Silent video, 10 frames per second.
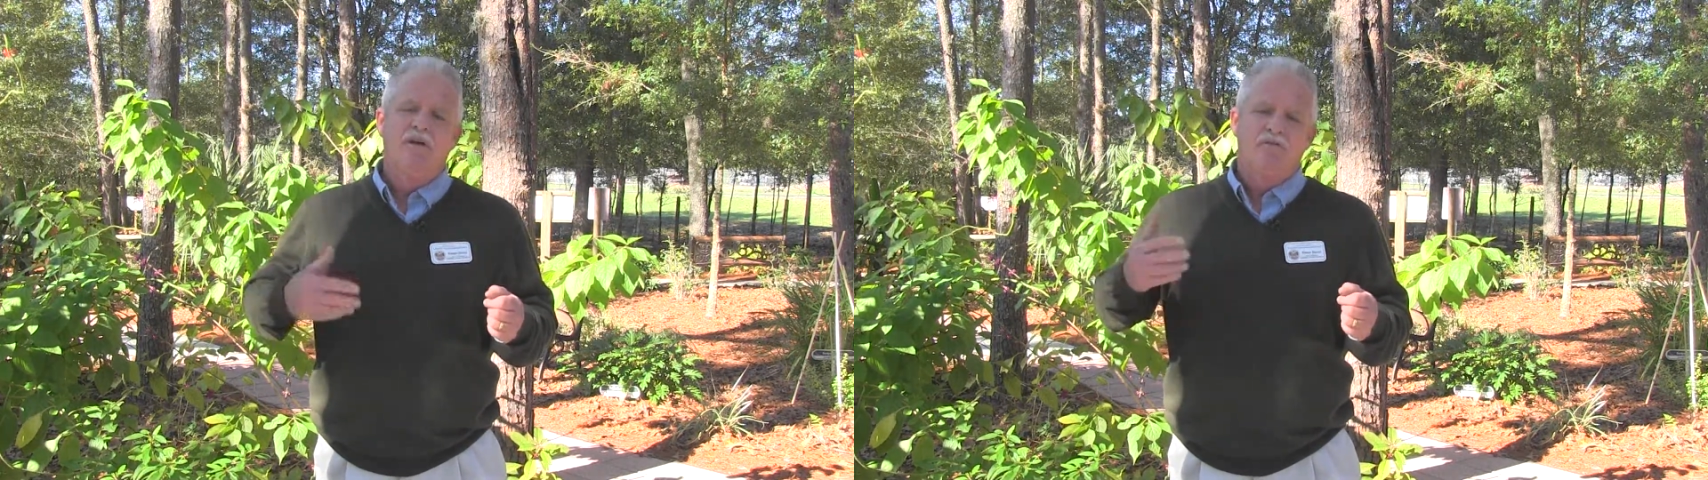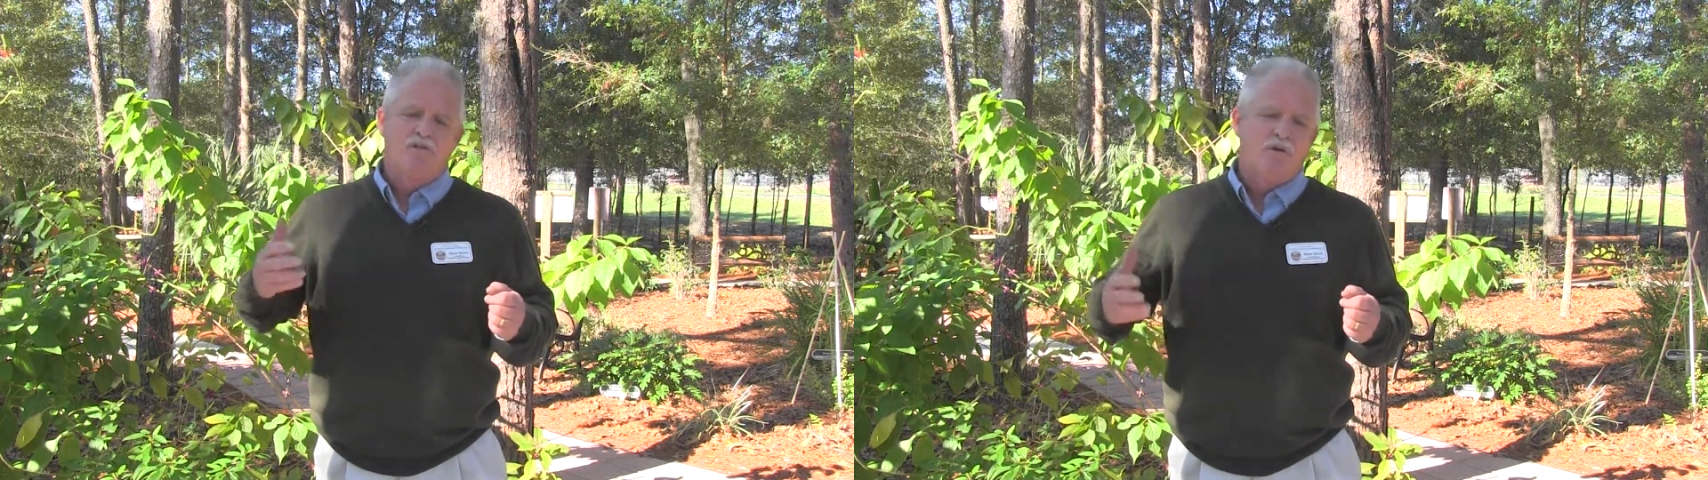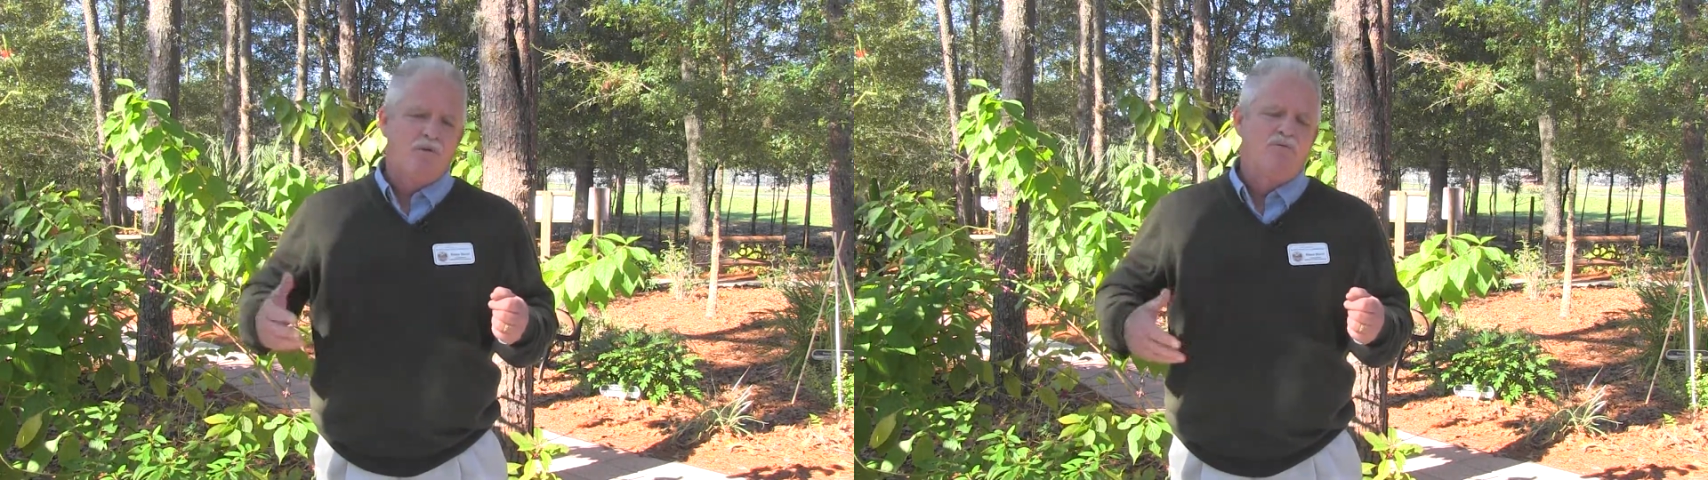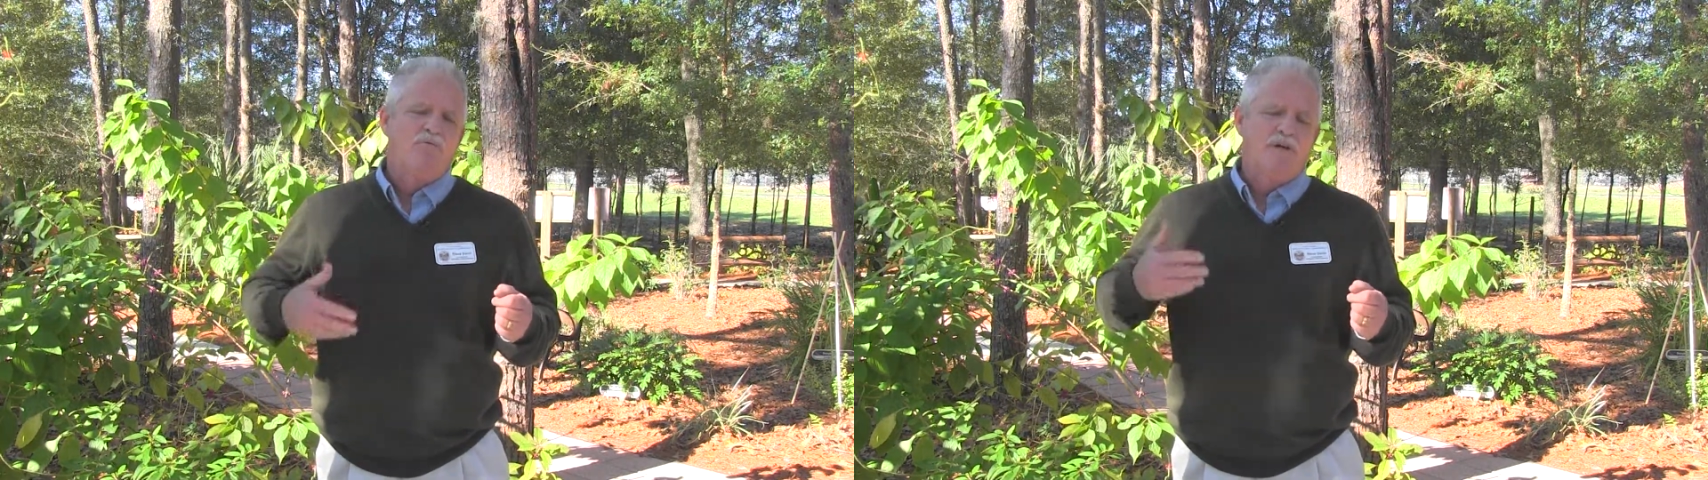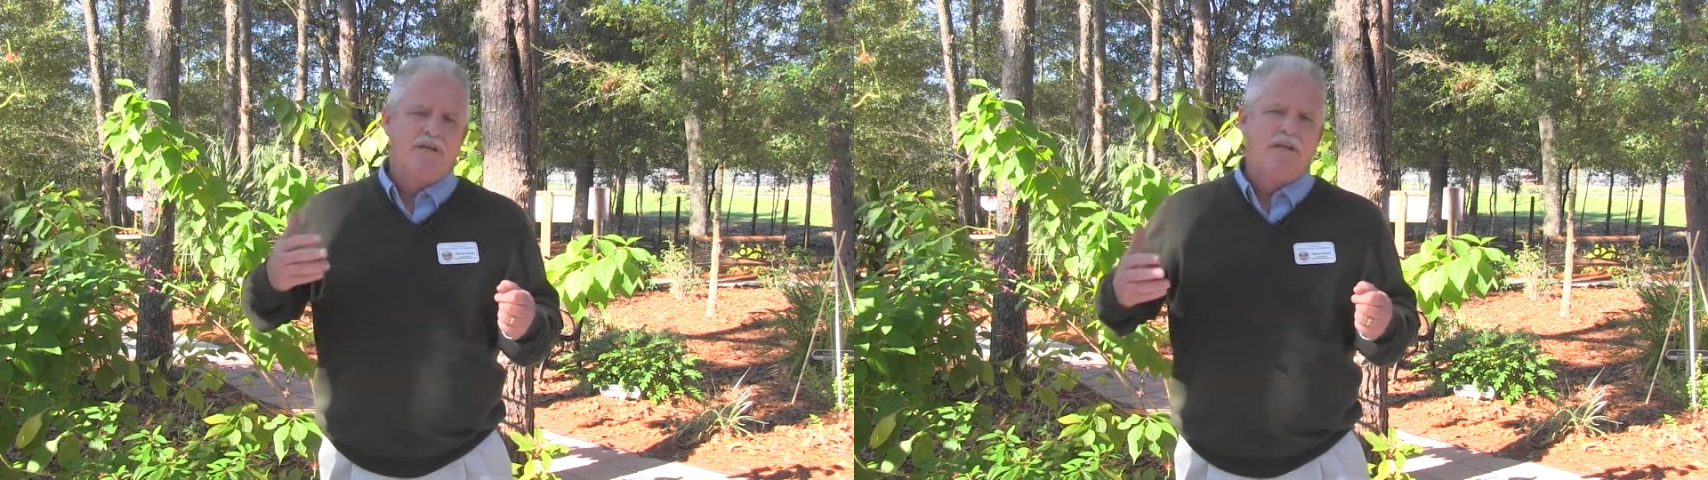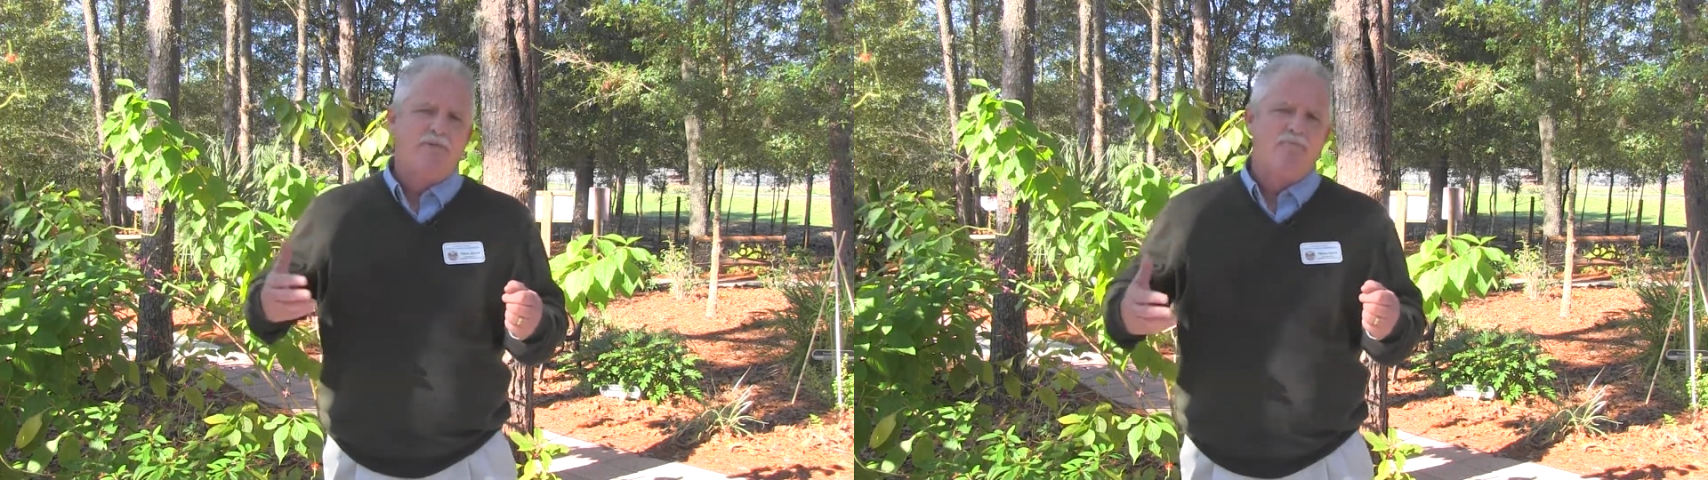So really